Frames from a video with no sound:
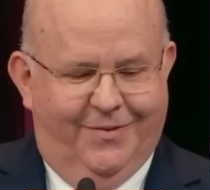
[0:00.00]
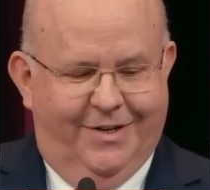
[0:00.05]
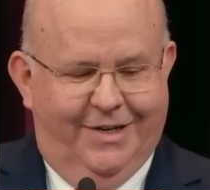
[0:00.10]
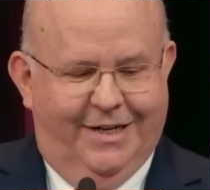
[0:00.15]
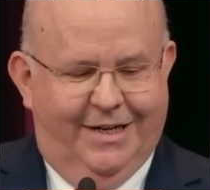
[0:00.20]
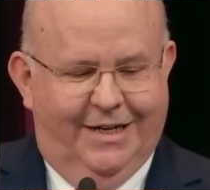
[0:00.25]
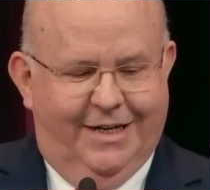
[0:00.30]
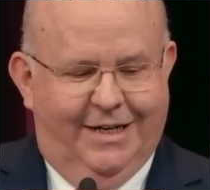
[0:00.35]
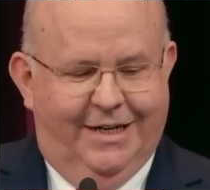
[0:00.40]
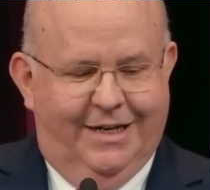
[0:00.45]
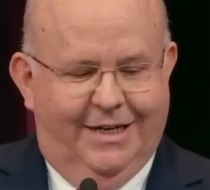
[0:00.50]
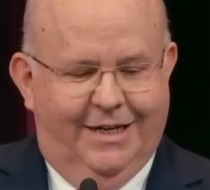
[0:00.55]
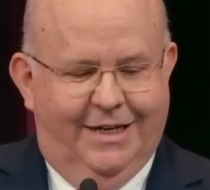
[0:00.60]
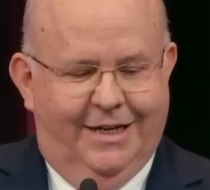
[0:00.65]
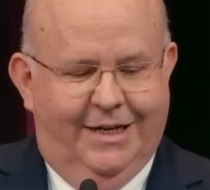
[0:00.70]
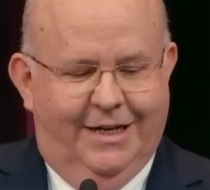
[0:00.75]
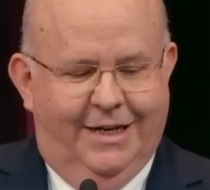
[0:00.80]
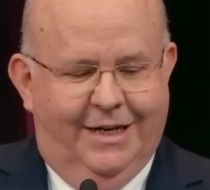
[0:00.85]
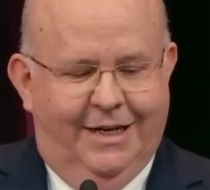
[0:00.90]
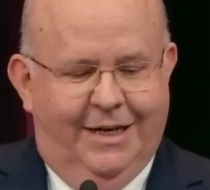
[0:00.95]
Yeah, that
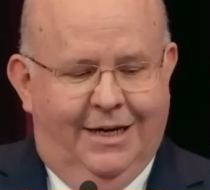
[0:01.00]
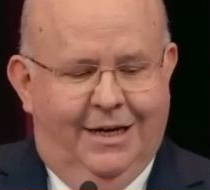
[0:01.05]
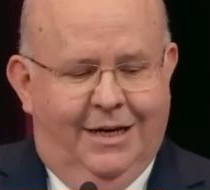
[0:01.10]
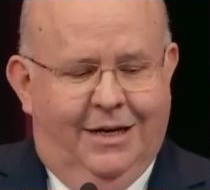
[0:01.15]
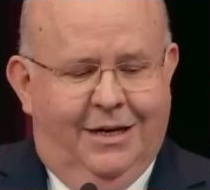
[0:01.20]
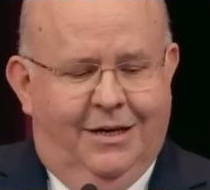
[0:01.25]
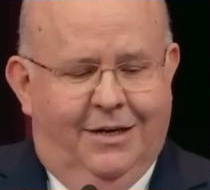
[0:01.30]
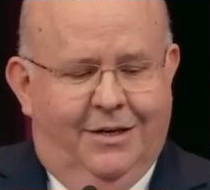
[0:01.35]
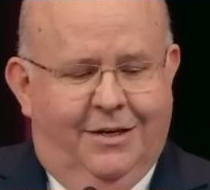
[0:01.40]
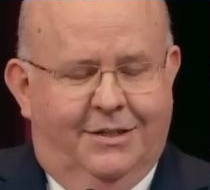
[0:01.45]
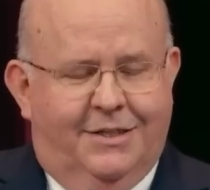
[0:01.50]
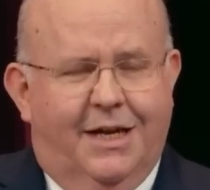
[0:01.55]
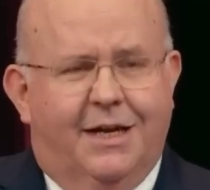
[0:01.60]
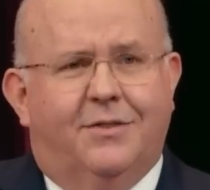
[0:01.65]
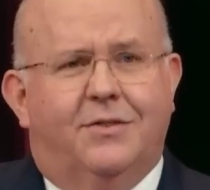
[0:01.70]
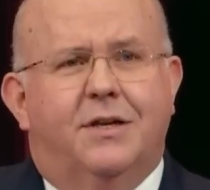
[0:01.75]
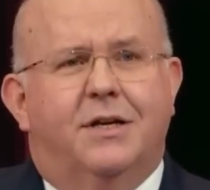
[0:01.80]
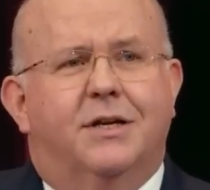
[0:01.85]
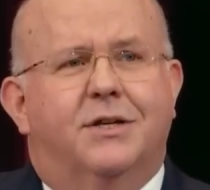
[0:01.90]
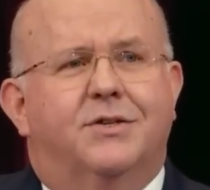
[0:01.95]
absolutely
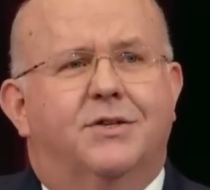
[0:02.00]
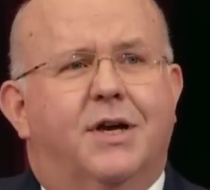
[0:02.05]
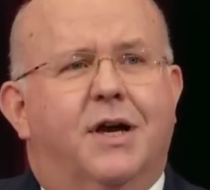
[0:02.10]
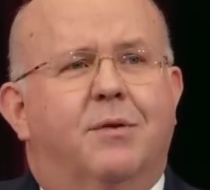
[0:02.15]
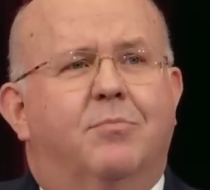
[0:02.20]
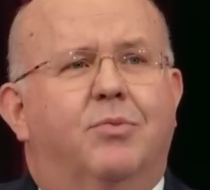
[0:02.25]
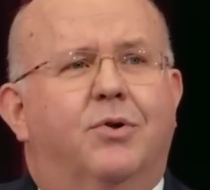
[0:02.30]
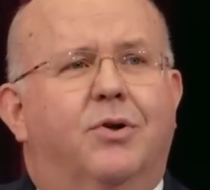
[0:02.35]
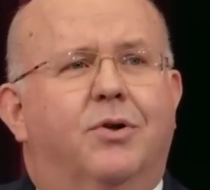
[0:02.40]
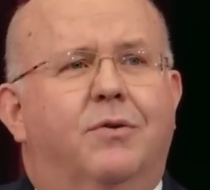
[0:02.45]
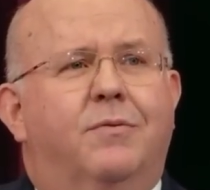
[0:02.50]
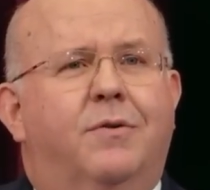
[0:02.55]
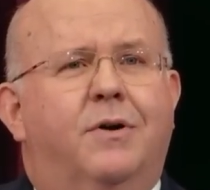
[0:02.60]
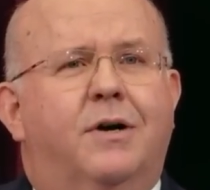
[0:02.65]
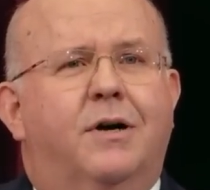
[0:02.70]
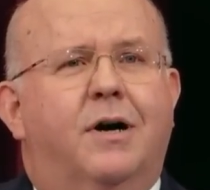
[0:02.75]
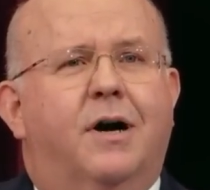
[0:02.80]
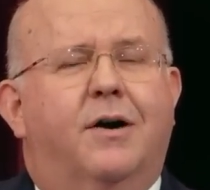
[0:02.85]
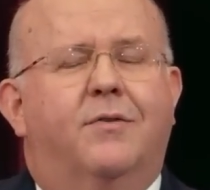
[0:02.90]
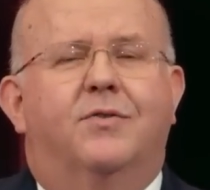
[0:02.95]
describes the governing body,
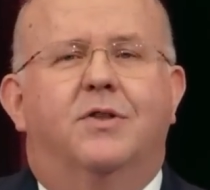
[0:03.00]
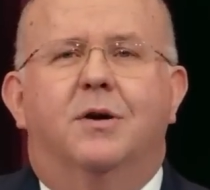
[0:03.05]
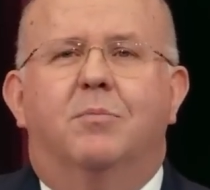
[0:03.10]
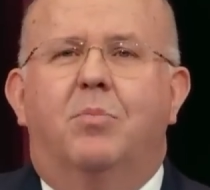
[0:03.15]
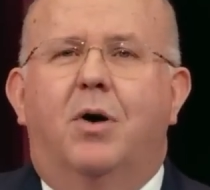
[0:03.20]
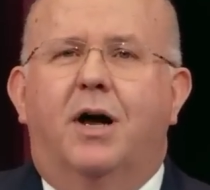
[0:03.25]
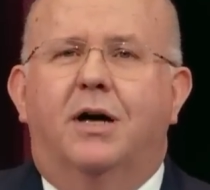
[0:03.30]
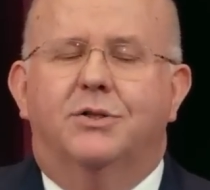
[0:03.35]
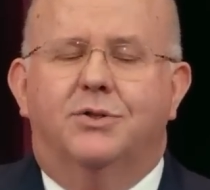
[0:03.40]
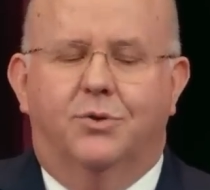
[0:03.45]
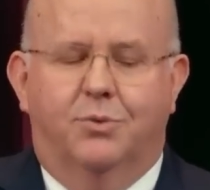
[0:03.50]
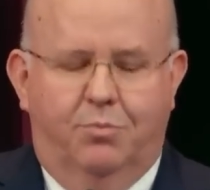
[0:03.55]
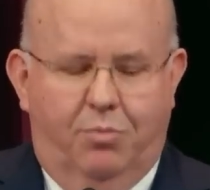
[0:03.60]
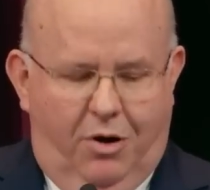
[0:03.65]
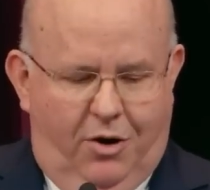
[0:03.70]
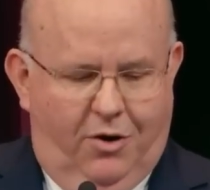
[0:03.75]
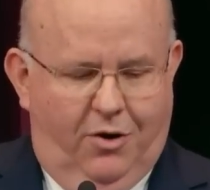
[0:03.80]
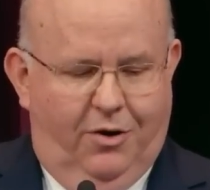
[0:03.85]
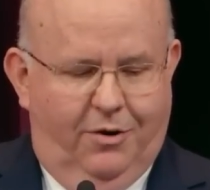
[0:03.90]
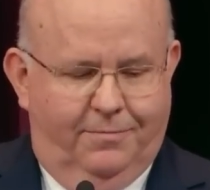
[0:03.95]
especially now
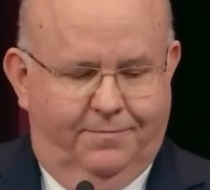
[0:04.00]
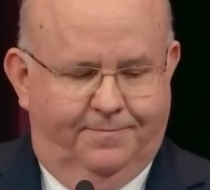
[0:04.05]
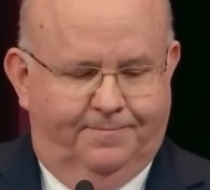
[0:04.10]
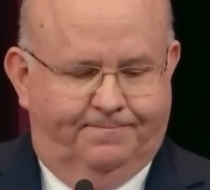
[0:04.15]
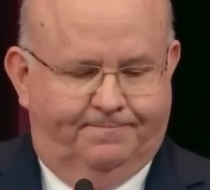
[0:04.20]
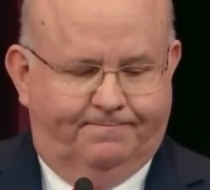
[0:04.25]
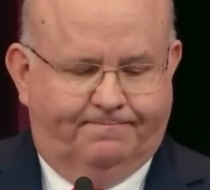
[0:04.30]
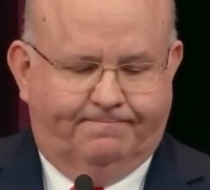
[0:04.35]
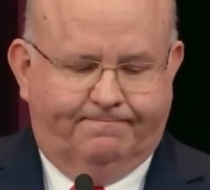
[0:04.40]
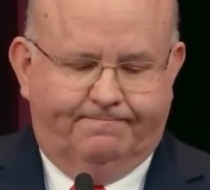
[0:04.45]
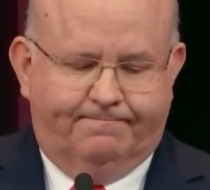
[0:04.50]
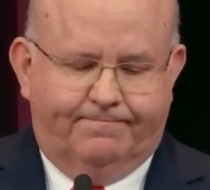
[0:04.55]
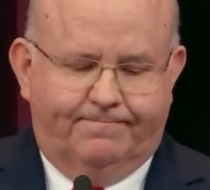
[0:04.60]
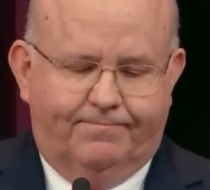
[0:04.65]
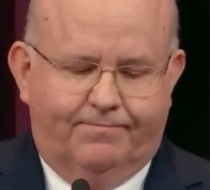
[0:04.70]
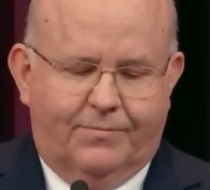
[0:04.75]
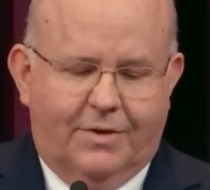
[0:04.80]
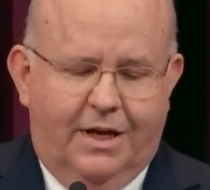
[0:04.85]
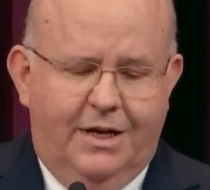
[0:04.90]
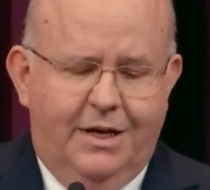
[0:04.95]
that they've entered their
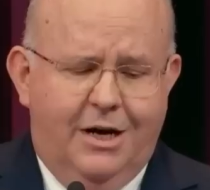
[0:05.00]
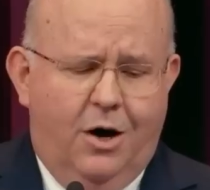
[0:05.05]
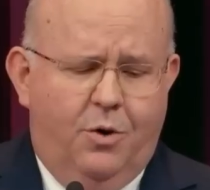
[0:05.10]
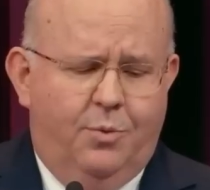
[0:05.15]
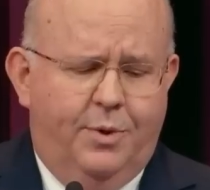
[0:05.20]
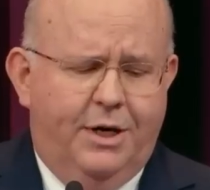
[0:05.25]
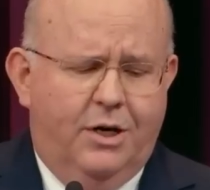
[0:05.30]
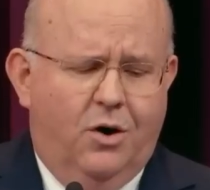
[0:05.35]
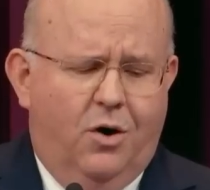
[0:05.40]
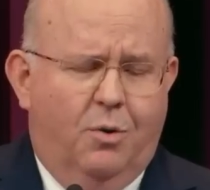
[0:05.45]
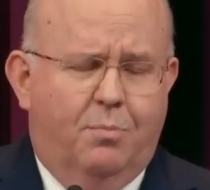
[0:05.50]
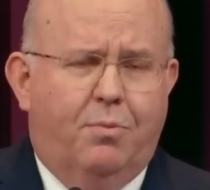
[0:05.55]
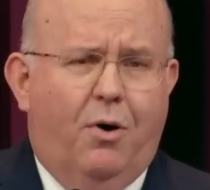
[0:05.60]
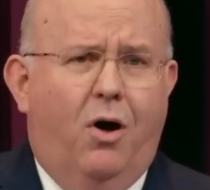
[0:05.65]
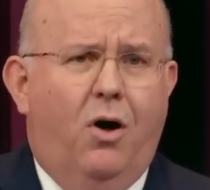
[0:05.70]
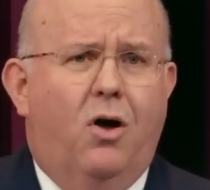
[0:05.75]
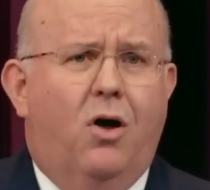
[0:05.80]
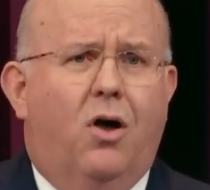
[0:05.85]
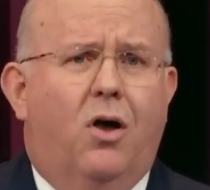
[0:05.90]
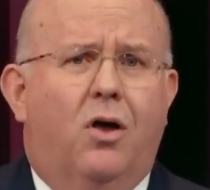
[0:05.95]
televangelist
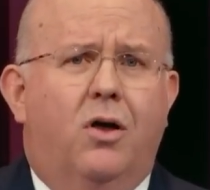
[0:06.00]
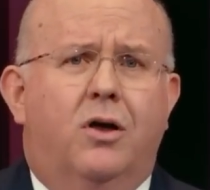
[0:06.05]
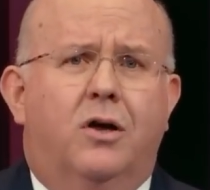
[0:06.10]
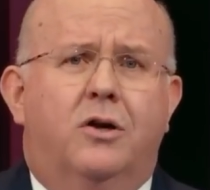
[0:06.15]
phase.